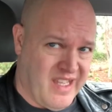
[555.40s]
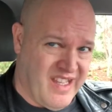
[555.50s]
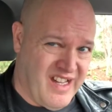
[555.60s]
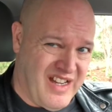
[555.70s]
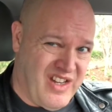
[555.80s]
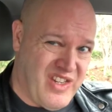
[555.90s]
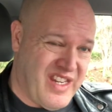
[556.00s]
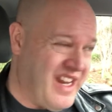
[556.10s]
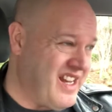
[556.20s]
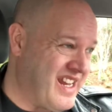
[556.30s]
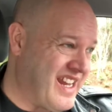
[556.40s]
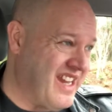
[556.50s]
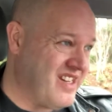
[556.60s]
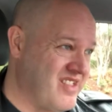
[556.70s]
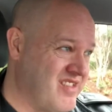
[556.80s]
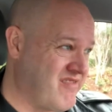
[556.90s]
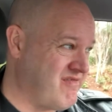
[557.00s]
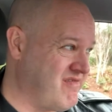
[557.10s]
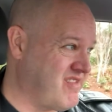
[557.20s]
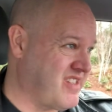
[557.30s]
Are you saying I can't just
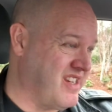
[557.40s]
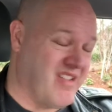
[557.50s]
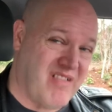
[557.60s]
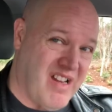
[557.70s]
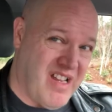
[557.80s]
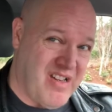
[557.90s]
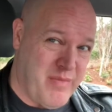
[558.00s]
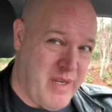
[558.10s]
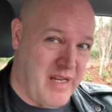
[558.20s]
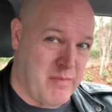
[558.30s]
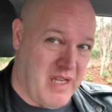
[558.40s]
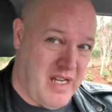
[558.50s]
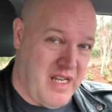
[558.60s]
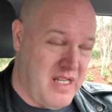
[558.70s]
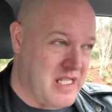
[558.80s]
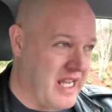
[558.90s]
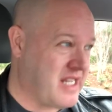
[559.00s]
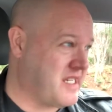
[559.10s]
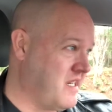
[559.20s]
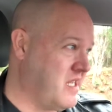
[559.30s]
sit around and make money, like
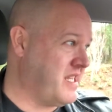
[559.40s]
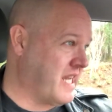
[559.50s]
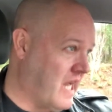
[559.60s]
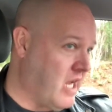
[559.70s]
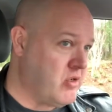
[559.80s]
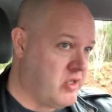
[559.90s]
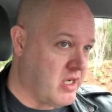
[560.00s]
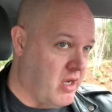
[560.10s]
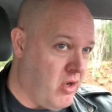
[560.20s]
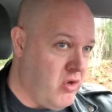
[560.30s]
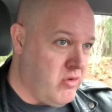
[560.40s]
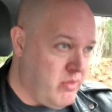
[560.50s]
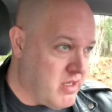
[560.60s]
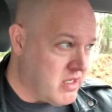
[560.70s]
sit on the couch at home and